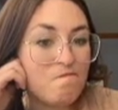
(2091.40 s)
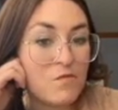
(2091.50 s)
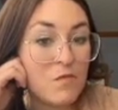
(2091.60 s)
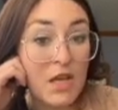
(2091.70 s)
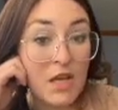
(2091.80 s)

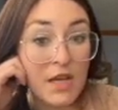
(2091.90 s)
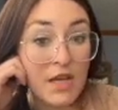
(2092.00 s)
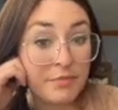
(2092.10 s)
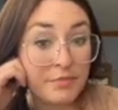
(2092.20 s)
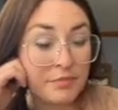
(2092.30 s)
yeah, yeah,
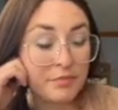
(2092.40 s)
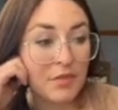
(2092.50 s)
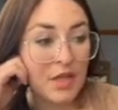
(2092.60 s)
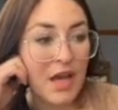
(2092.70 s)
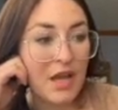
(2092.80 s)
yeah.
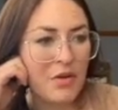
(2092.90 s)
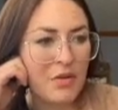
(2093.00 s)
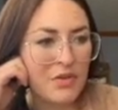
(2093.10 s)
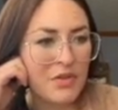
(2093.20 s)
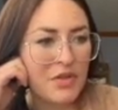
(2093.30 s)
I don't know,
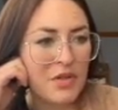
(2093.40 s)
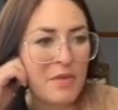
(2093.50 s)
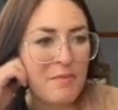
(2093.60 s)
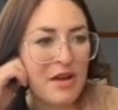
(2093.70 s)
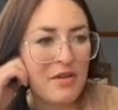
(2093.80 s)
there's a certain
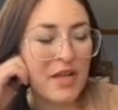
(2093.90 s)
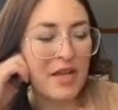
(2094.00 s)
amount of like